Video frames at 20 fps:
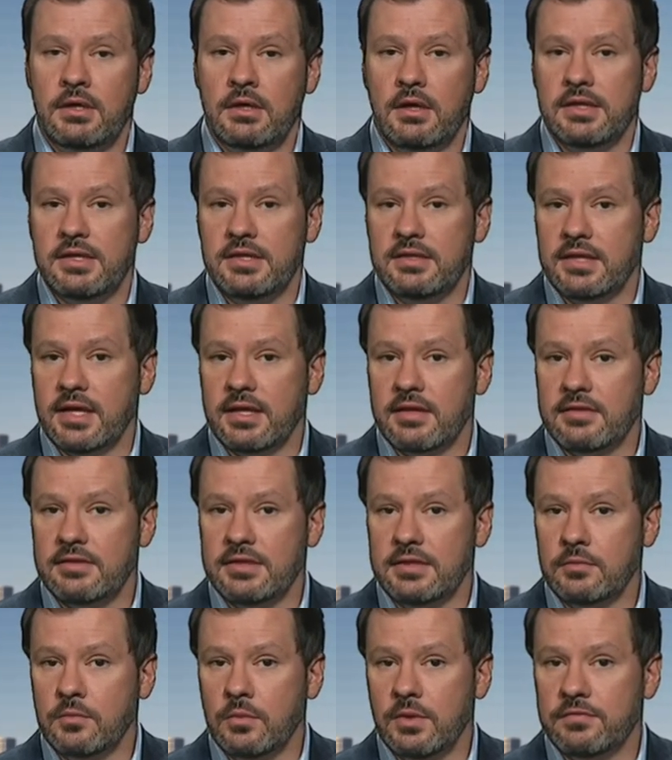I think the other
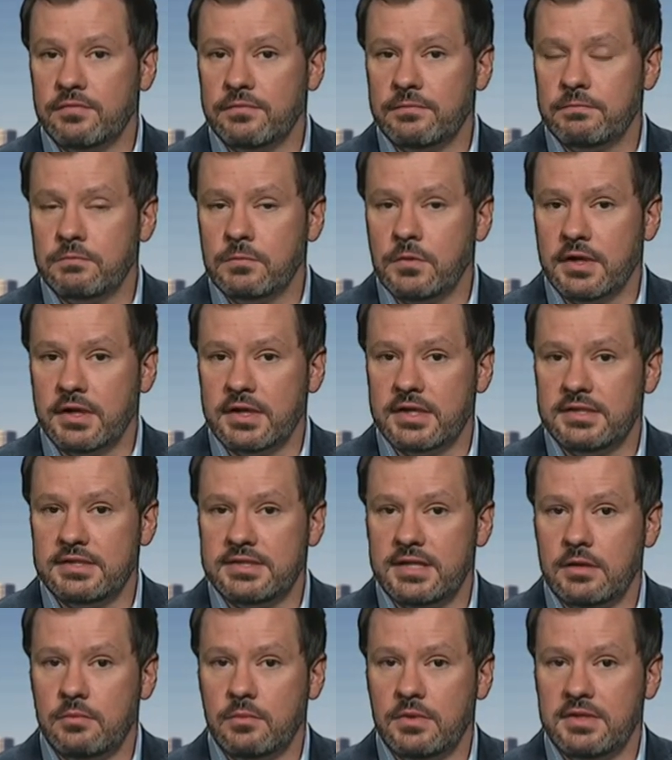thing we've got to
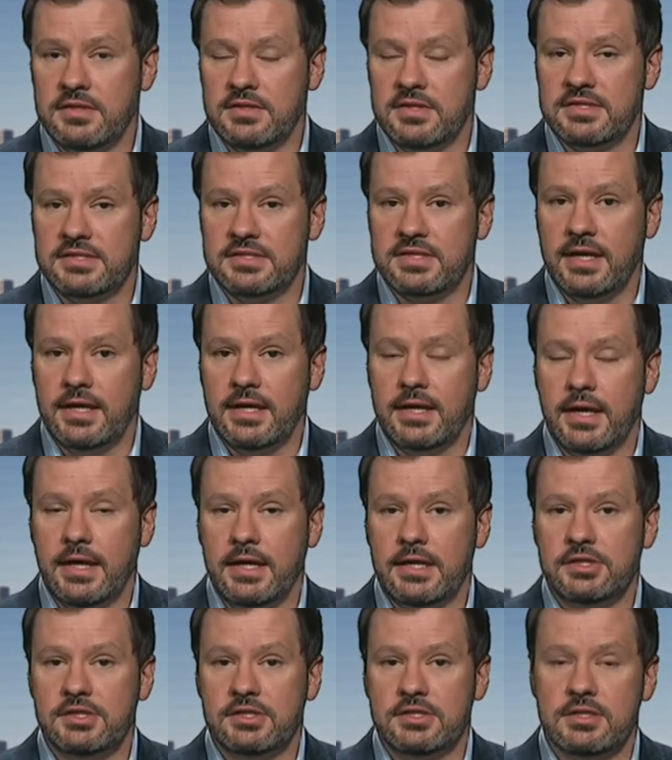contend with in this day and
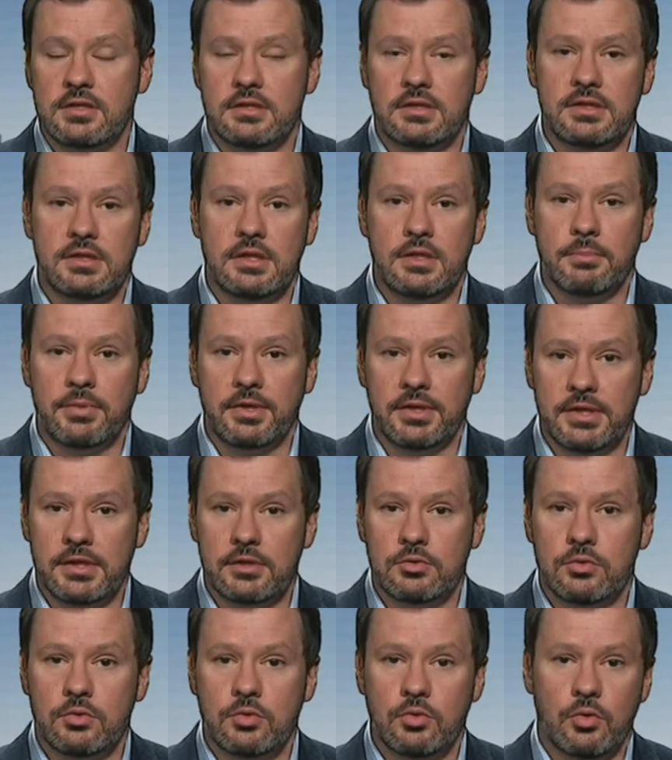age is that in the
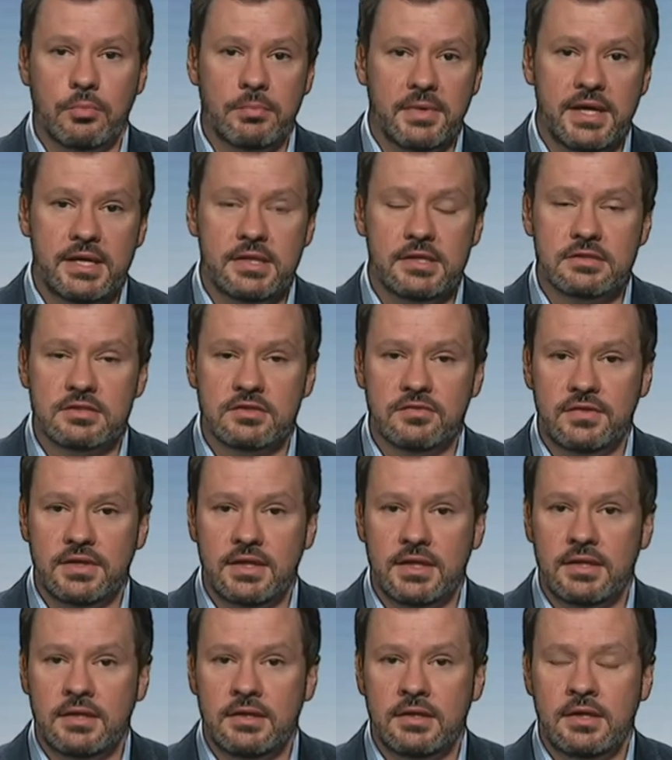political or media
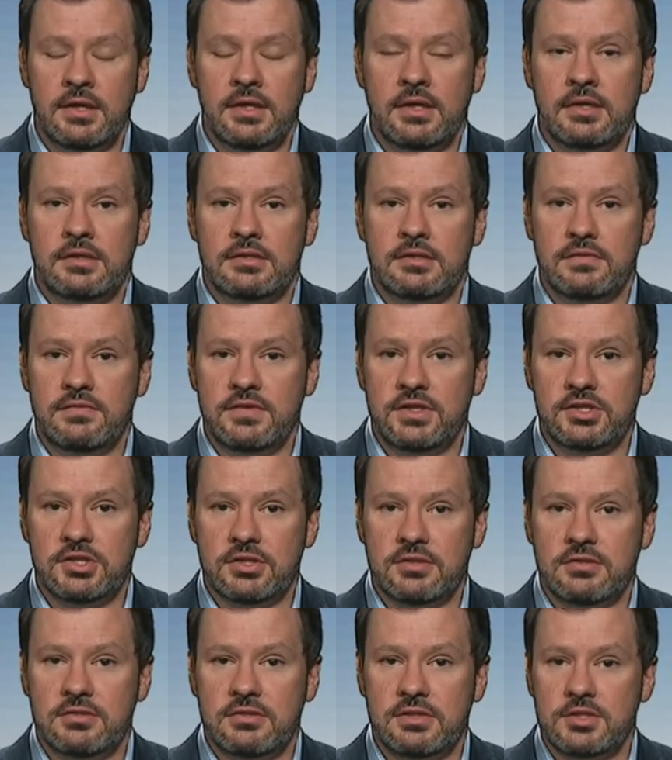sphere,
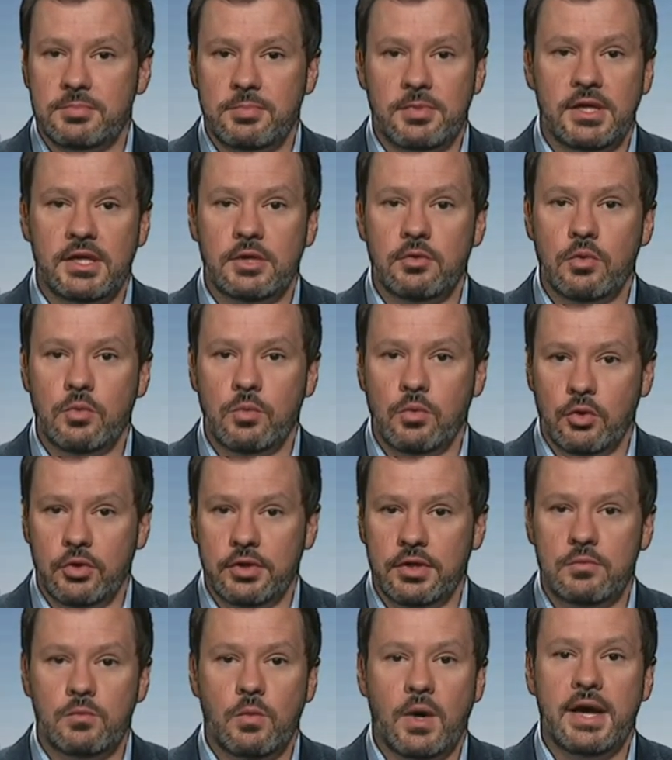division is being
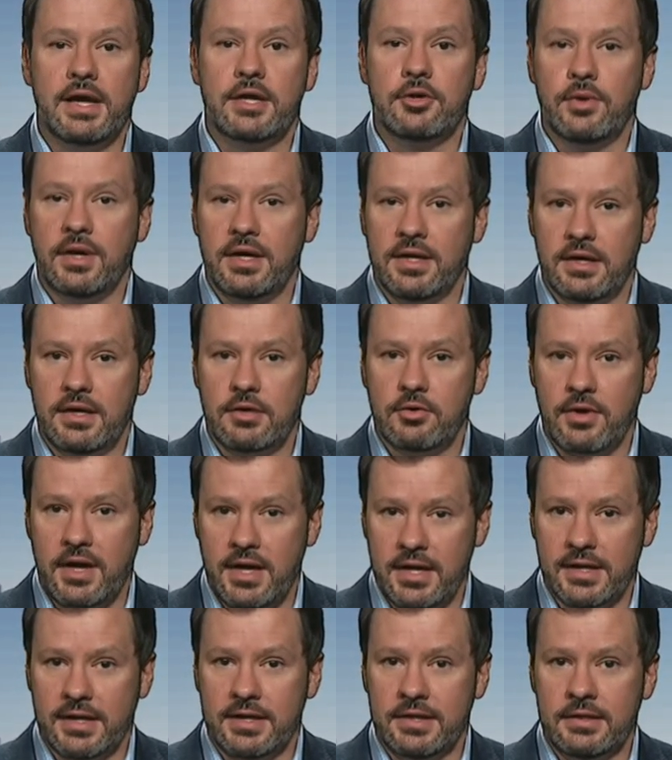rewarded way
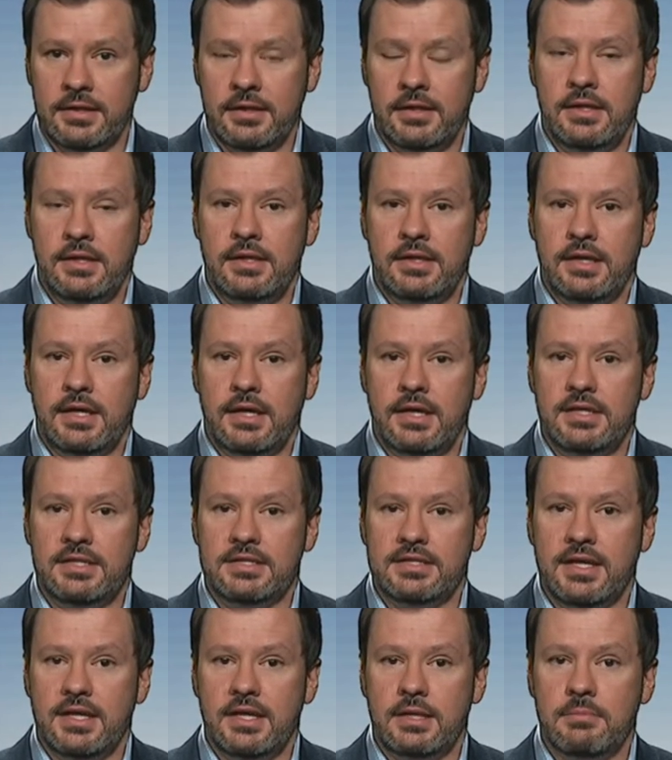greater, is
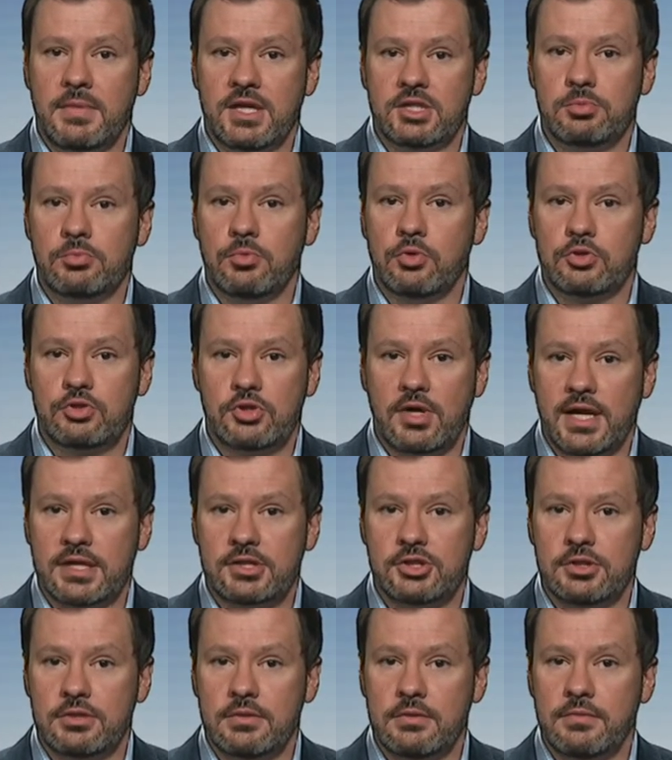getting much more
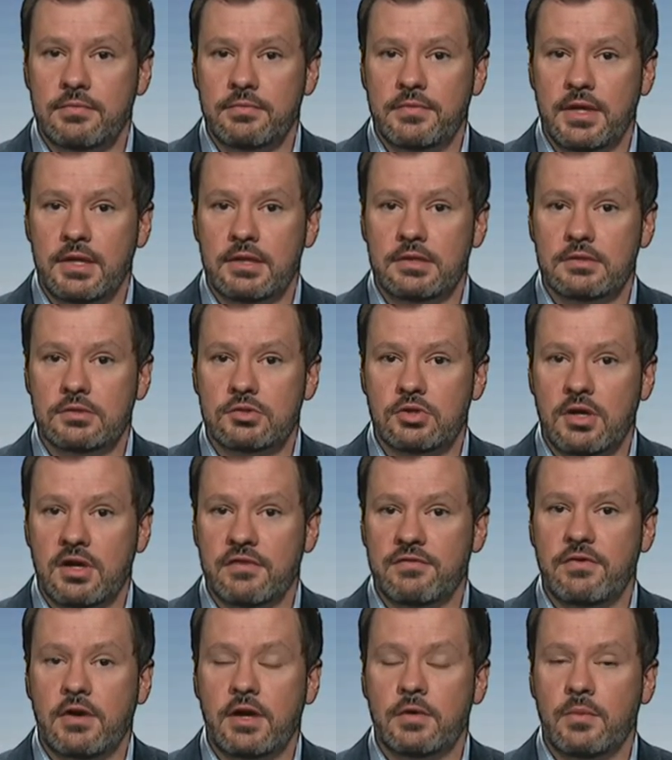traction than trying to
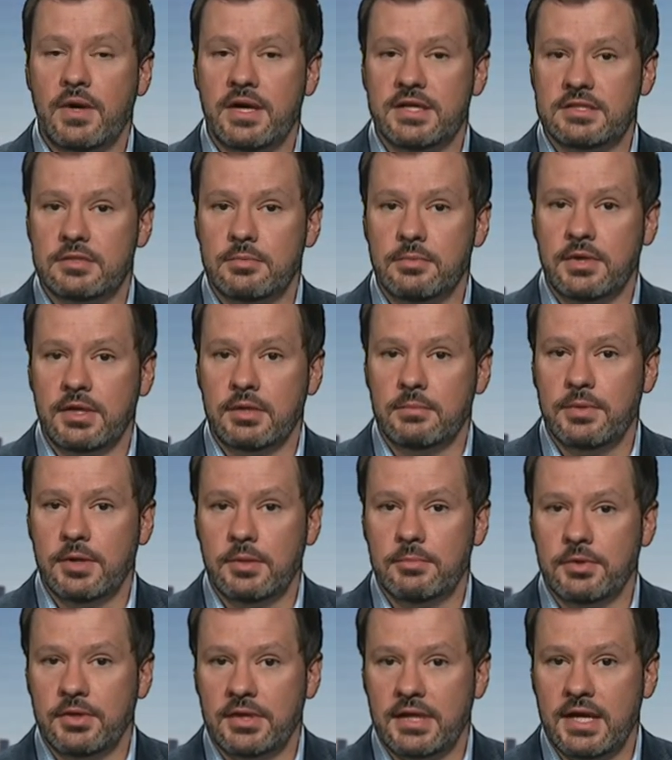find ways to bring
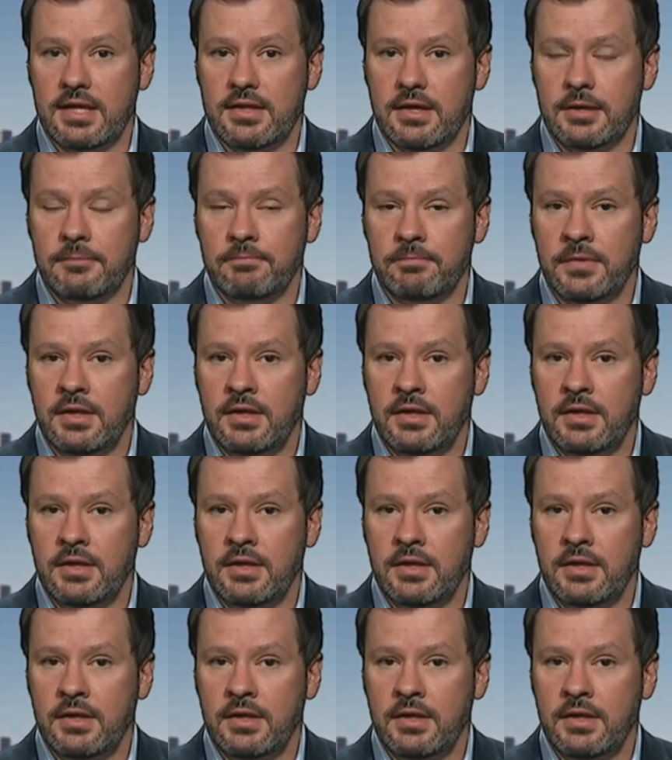people together.